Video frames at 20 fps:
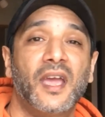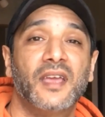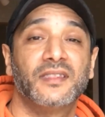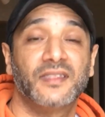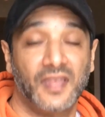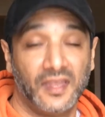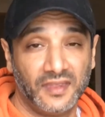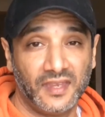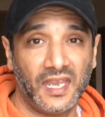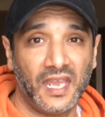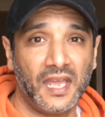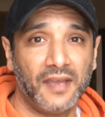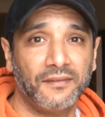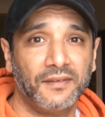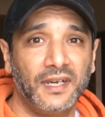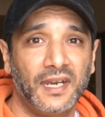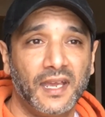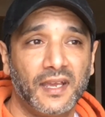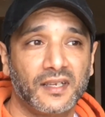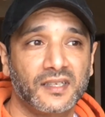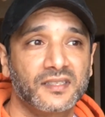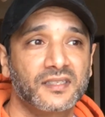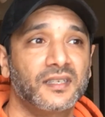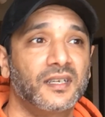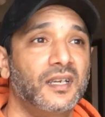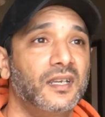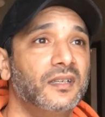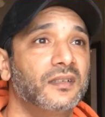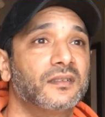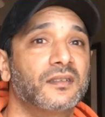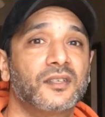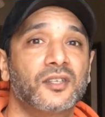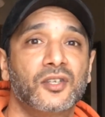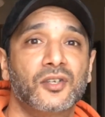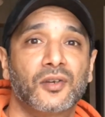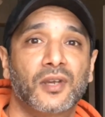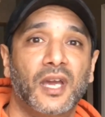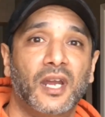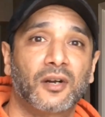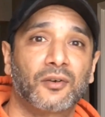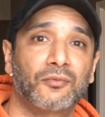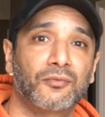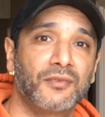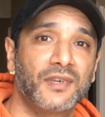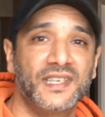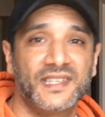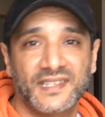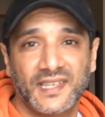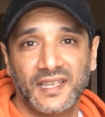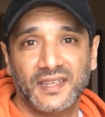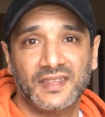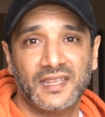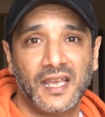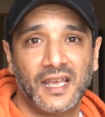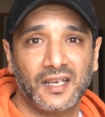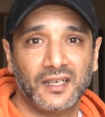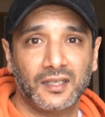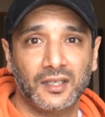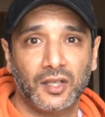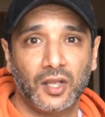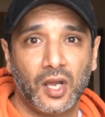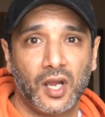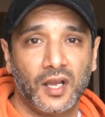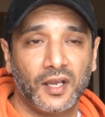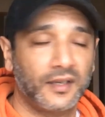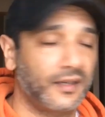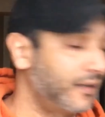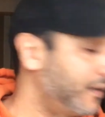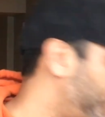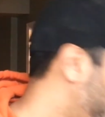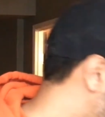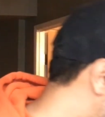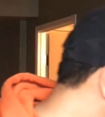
and then they have an accident, you got to reset that clock